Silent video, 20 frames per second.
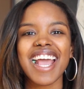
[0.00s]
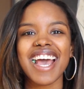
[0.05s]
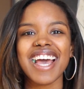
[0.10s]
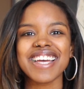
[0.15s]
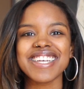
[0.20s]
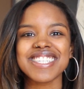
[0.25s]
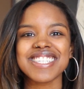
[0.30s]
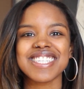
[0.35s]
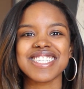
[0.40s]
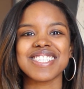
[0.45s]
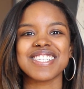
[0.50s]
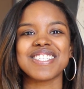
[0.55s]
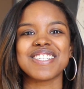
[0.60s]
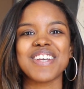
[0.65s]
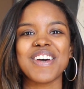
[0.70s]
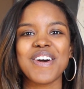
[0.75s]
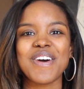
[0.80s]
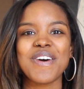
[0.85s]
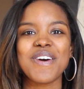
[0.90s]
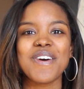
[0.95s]
guys,
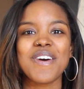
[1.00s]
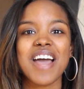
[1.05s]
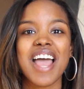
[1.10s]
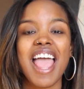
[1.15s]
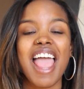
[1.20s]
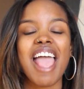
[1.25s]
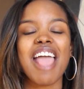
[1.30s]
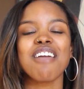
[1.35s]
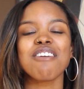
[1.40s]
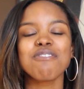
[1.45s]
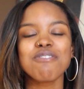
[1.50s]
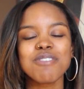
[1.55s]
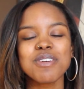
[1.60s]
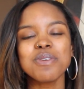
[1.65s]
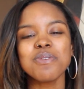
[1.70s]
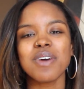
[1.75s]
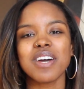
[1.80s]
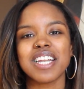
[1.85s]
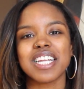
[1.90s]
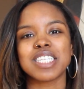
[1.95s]
so
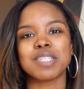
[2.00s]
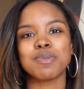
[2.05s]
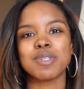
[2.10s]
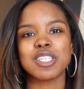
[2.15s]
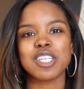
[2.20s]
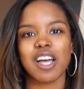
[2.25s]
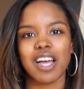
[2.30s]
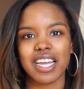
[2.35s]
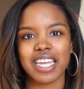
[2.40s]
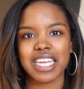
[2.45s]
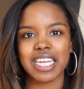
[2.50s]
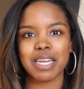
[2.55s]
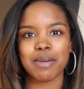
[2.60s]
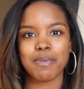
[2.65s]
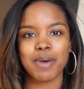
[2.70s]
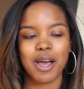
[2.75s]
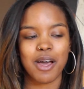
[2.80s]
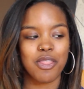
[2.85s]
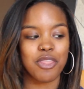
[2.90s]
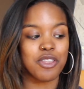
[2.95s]
everyone has been talking
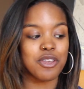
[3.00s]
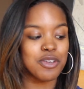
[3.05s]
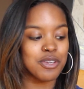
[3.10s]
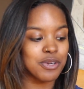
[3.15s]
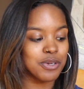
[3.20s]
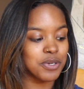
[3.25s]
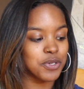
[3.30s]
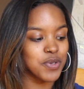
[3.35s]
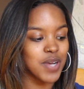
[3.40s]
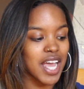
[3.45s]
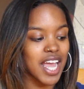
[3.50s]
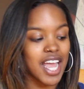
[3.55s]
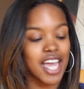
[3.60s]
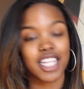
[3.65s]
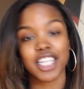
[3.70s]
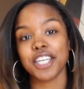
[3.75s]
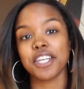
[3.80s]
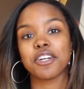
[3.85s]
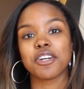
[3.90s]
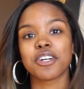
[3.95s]
about the new
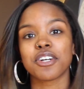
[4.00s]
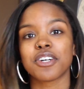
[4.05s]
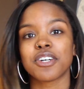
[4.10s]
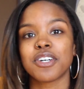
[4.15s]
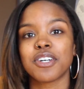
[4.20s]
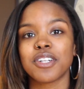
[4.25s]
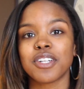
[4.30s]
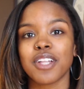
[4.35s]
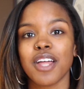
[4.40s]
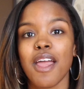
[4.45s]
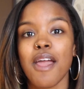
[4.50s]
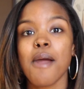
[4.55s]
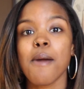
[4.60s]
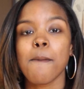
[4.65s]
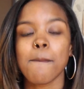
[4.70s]
LA Girl